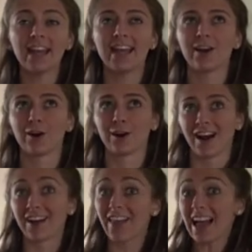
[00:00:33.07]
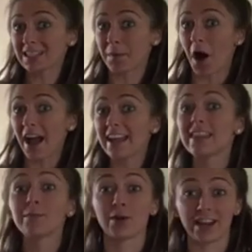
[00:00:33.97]
or a glass pot and
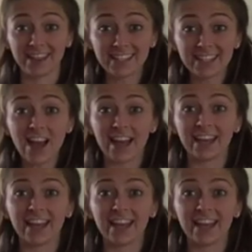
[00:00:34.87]
then put it in the sun.